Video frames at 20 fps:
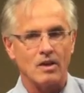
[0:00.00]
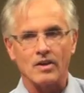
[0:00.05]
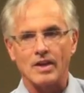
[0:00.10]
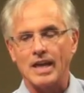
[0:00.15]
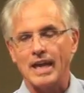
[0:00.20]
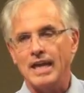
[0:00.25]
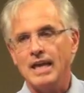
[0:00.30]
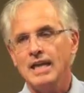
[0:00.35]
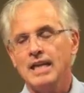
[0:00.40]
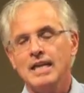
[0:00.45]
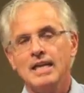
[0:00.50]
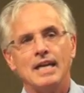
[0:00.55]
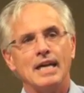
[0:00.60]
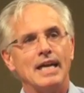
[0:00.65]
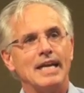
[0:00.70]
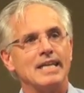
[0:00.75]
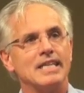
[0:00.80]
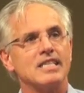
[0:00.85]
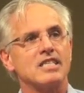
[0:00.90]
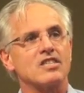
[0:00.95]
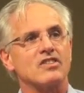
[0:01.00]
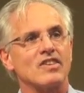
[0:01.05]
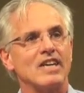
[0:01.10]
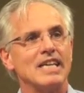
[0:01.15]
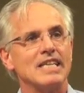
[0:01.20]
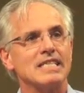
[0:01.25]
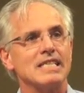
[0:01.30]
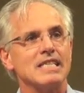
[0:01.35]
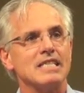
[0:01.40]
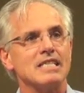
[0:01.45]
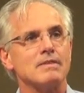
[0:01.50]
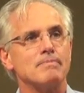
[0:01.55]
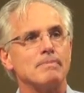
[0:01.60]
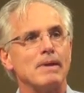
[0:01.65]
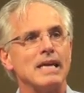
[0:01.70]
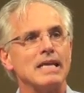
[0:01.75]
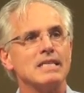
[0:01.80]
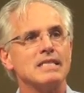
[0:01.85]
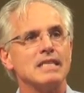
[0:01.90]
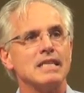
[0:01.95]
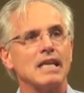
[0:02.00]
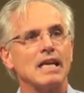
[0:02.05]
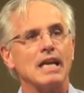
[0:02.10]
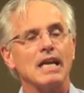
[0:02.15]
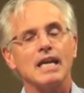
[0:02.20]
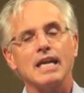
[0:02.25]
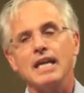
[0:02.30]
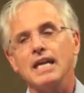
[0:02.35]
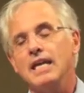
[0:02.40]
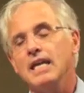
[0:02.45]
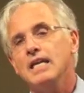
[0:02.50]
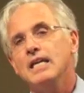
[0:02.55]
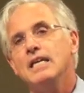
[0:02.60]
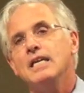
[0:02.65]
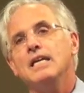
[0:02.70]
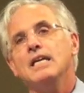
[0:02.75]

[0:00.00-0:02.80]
Okay? And stress is basically